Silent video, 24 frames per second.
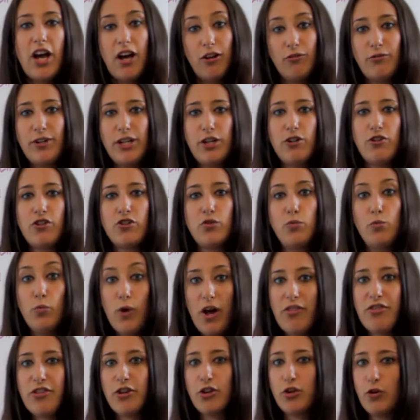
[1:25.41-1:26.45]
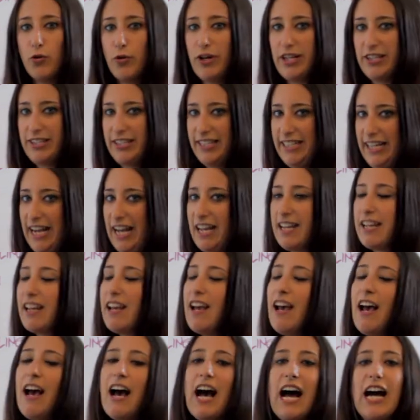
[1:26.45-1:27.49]
readers what they're going to get,
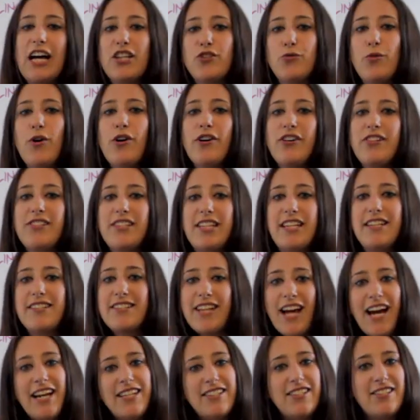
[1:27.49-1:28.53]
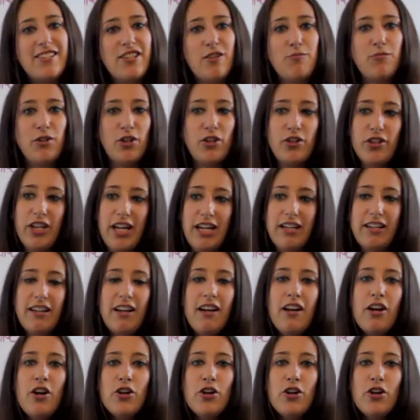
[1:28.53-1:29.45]
as well as entices them to click.